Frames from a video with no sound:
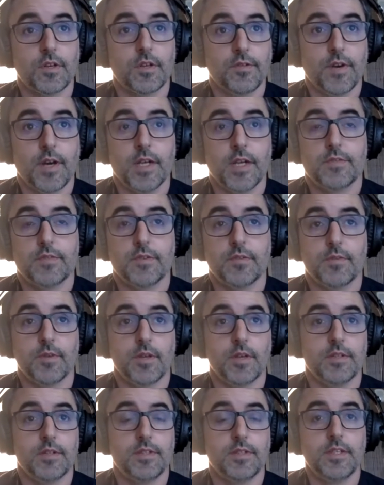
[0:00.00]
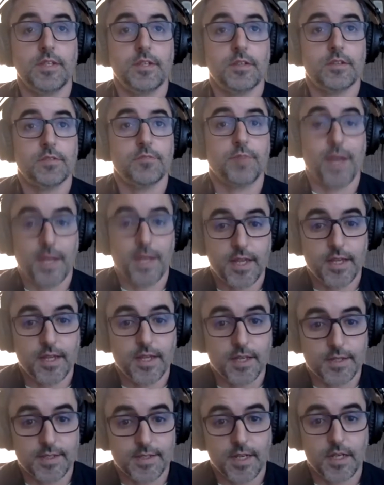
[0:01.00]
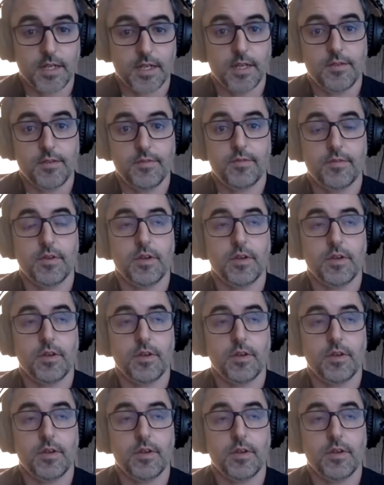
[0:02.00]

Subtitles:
advice from a senior banking executive